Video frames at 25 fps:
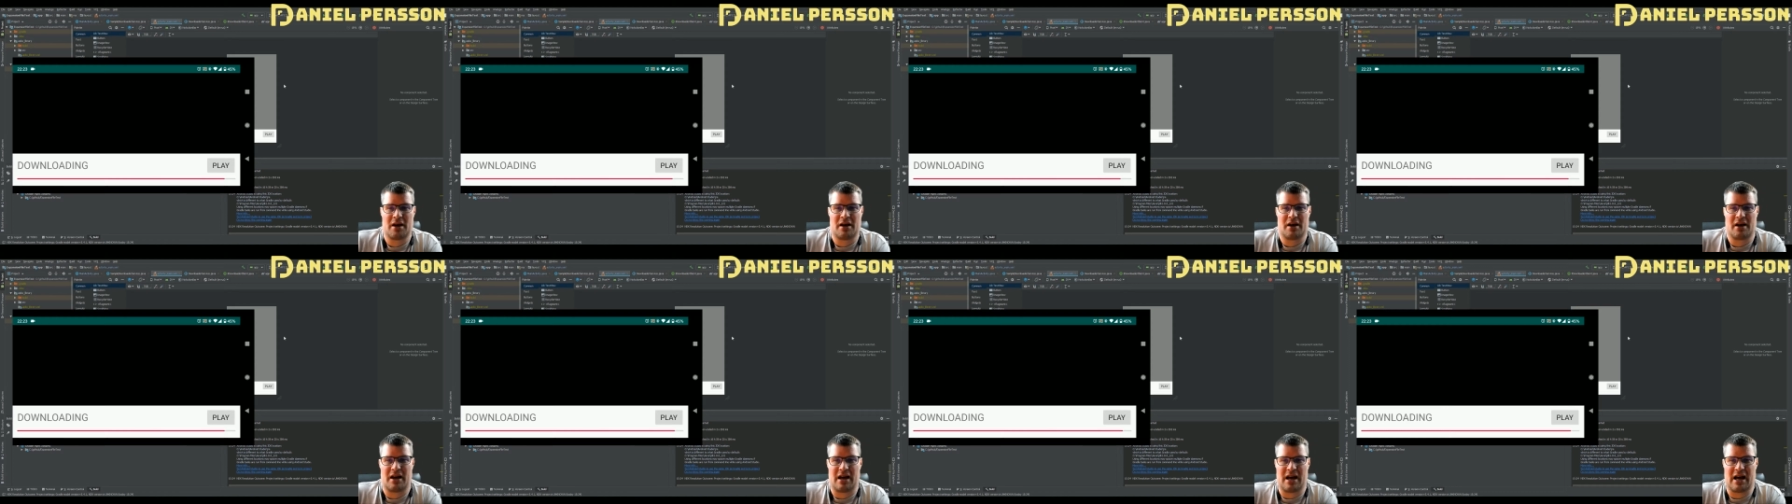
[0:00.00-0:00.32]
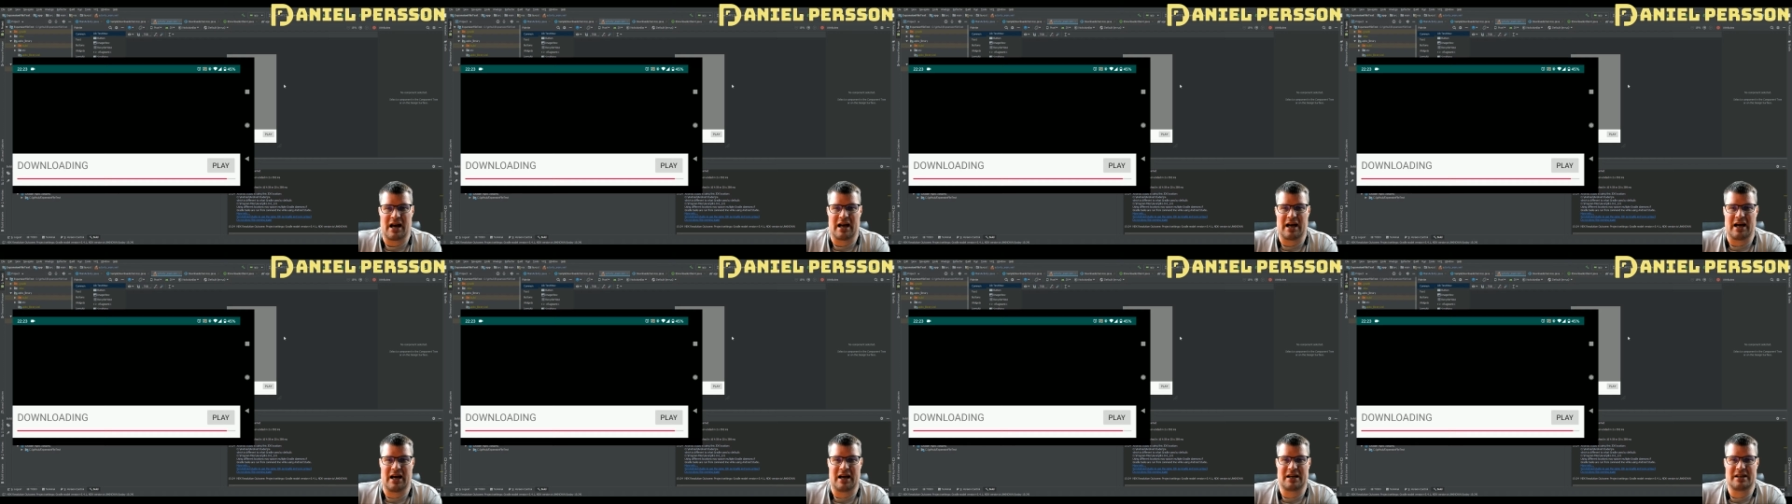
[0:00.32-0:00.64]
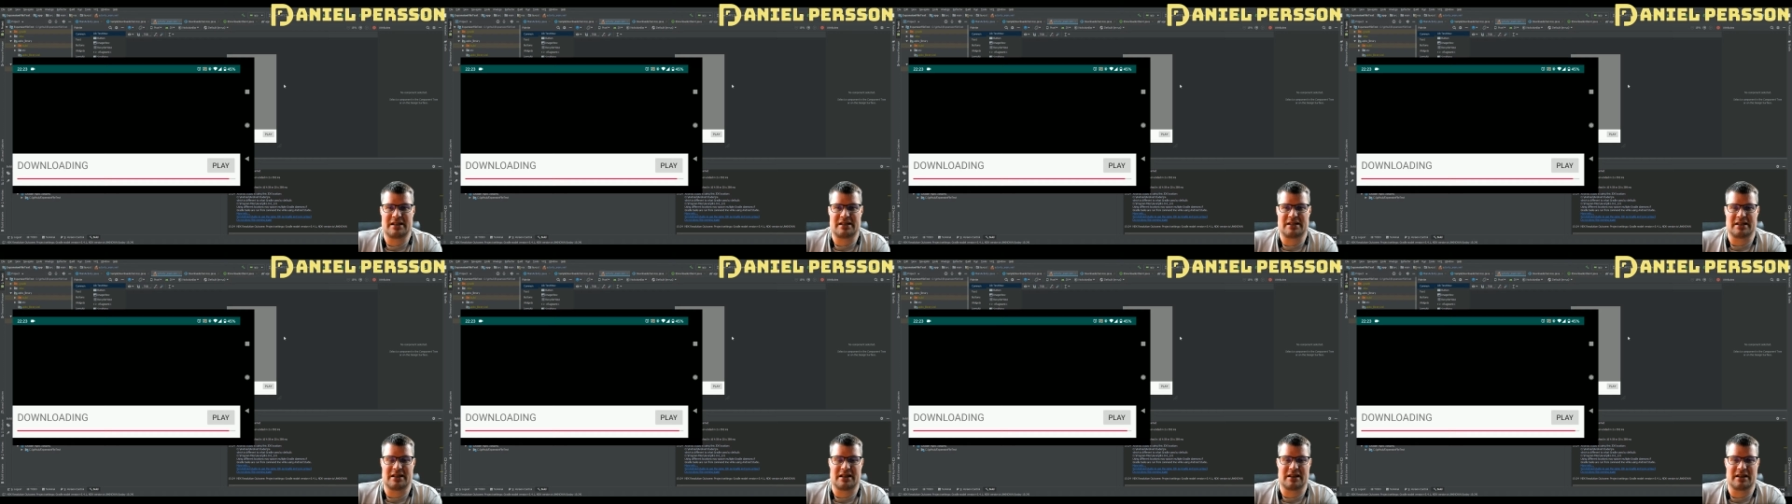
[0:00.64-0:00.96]

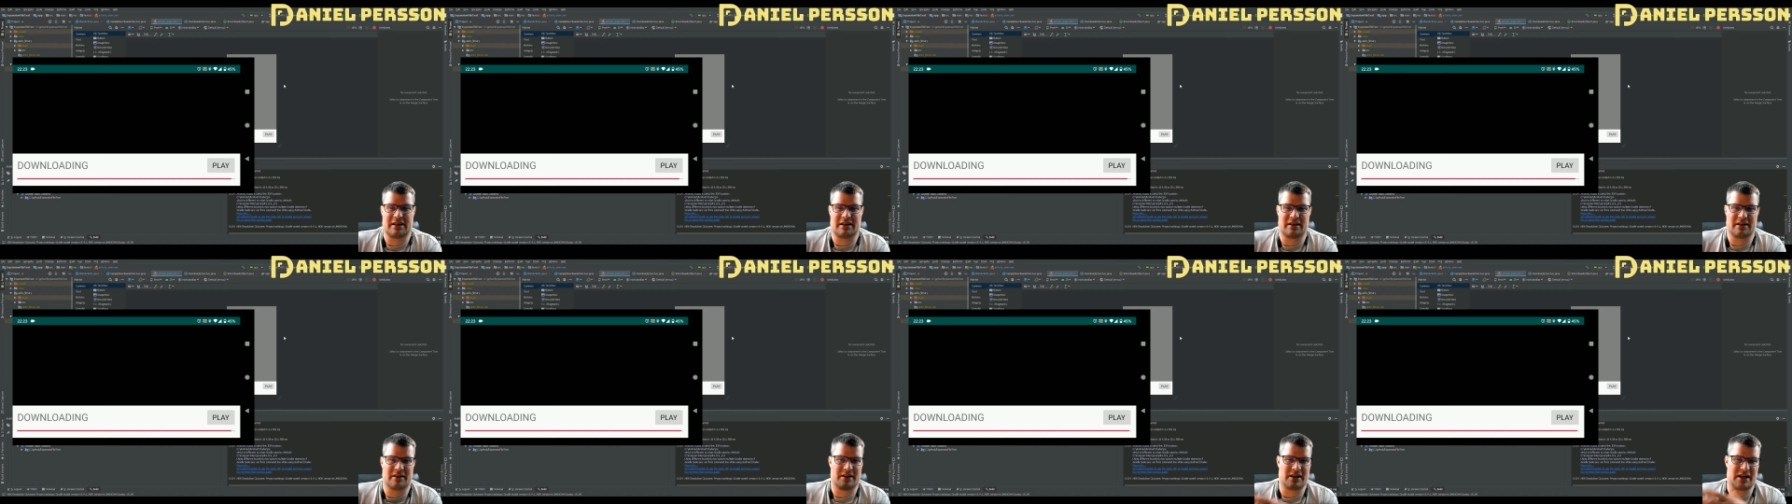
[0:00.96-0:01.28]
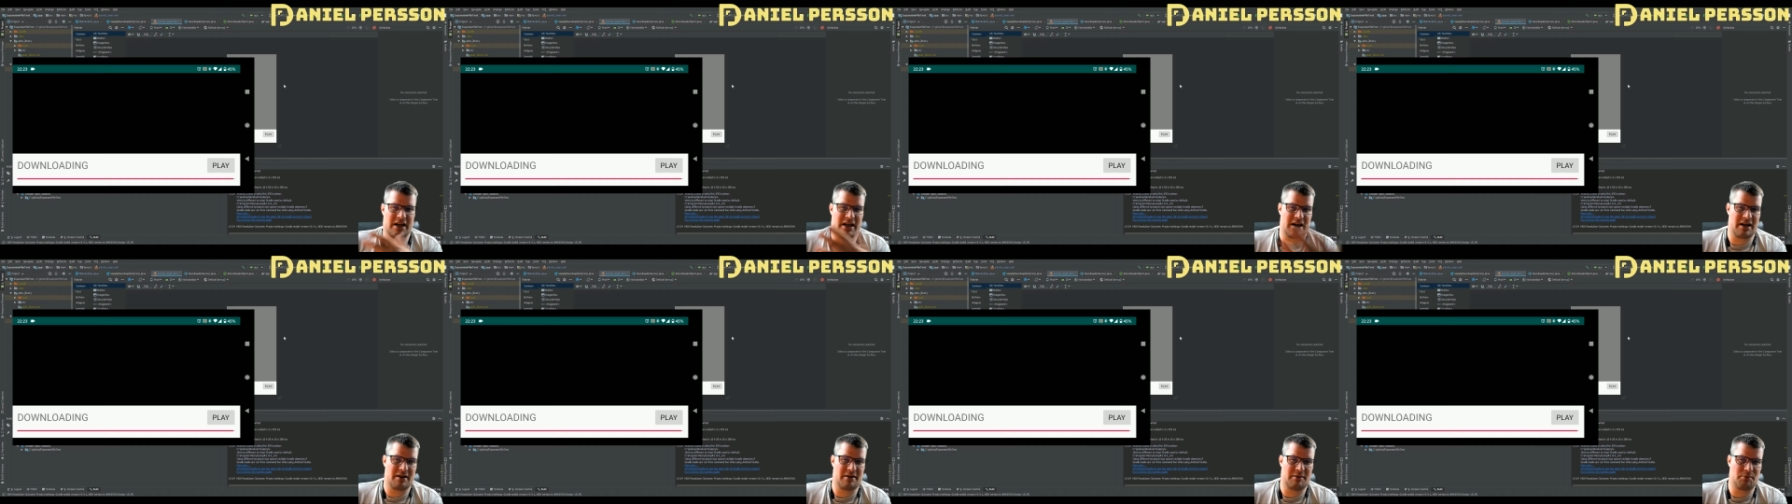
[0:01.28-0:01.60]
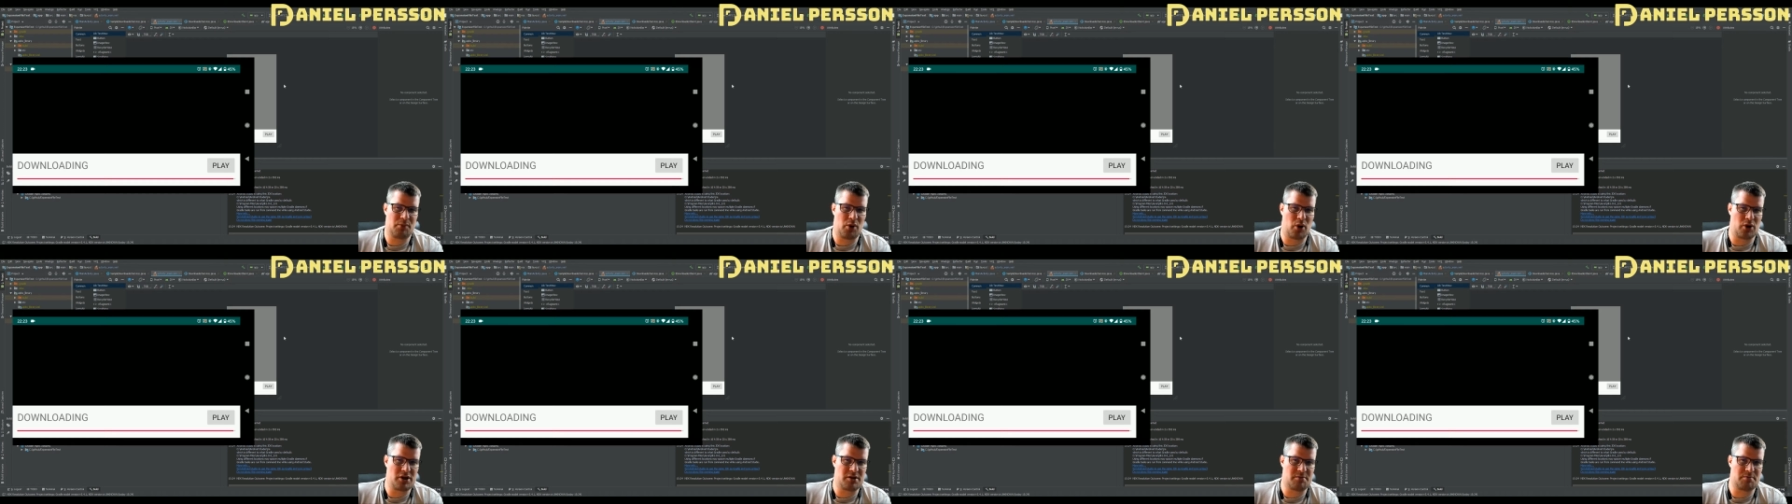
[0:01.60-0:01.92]
And the
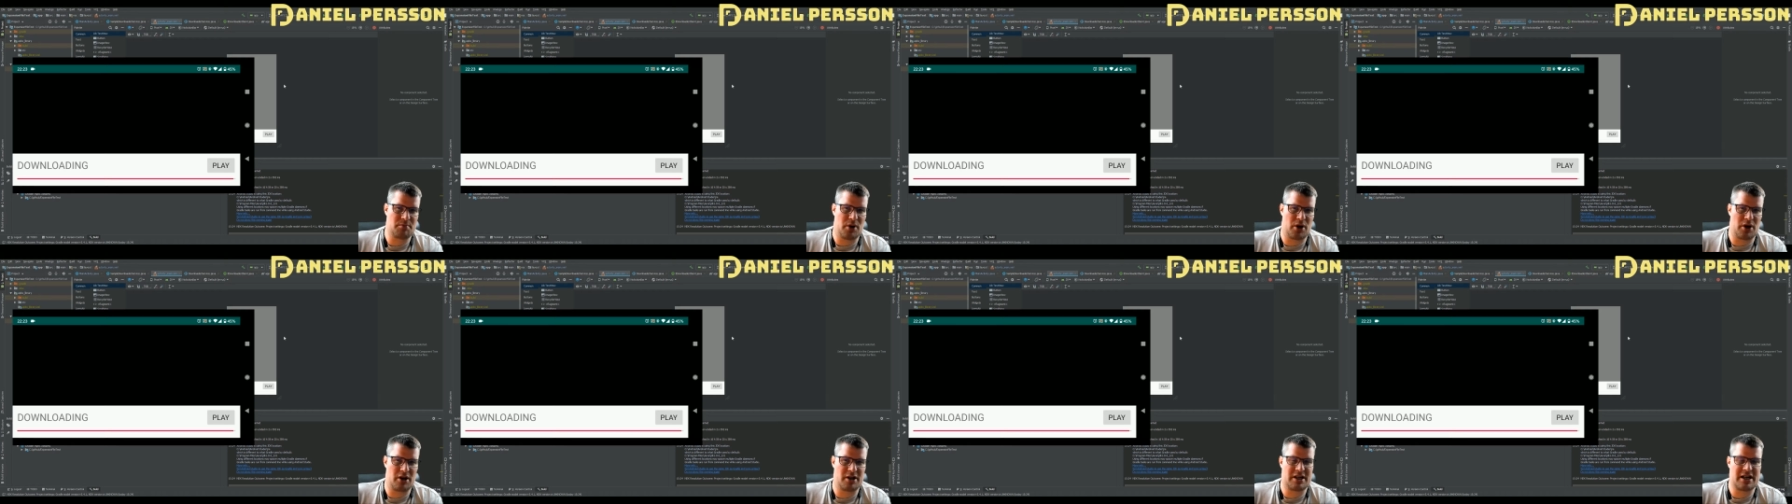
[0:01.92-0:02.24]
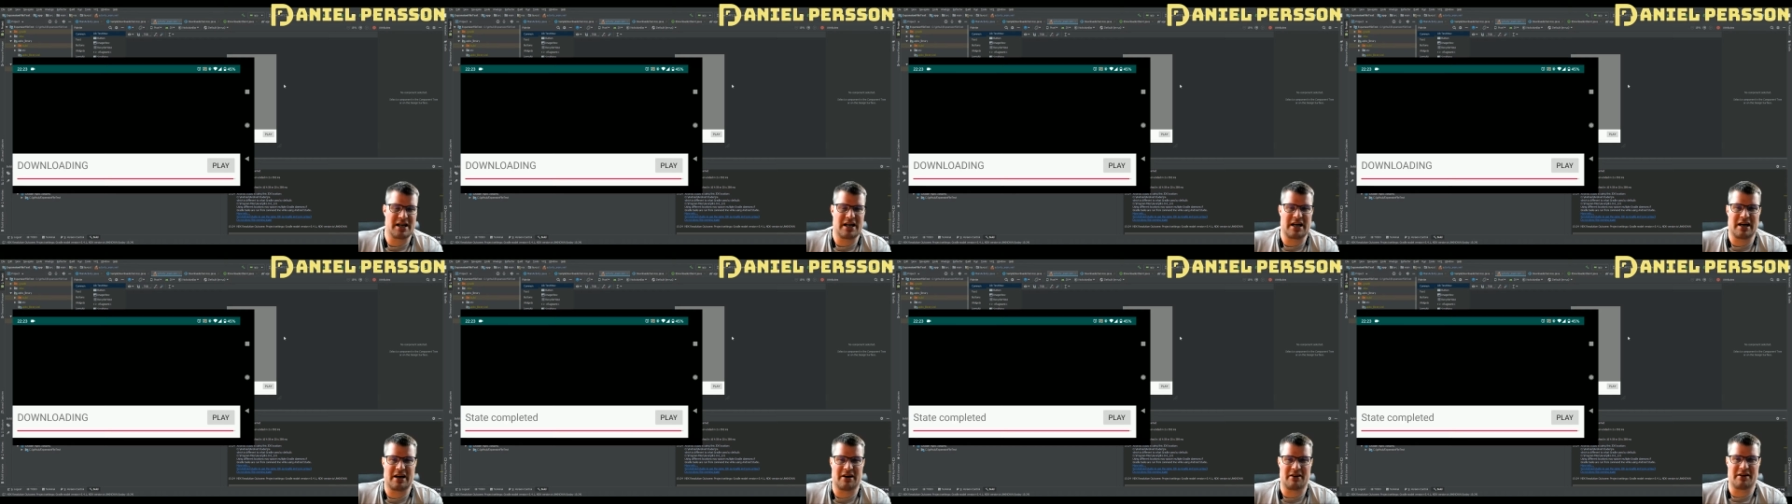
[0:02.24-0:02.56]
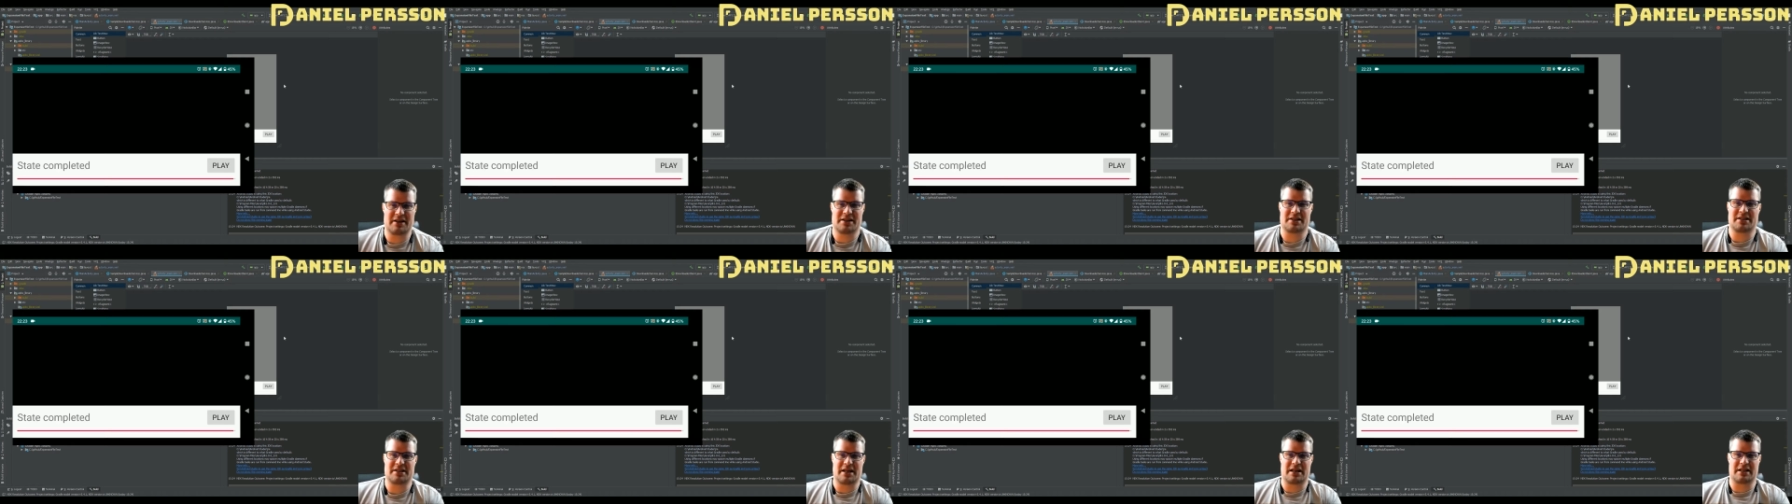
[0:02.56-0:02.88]
important part here
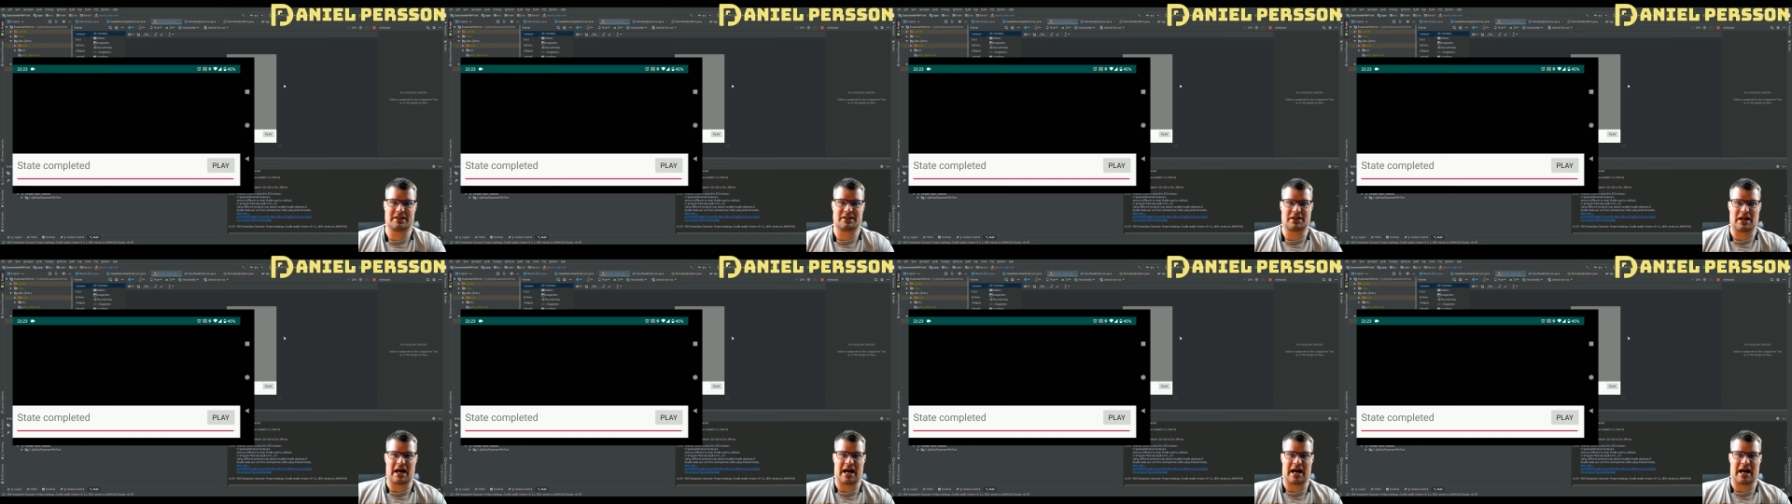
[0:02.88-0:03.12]
is that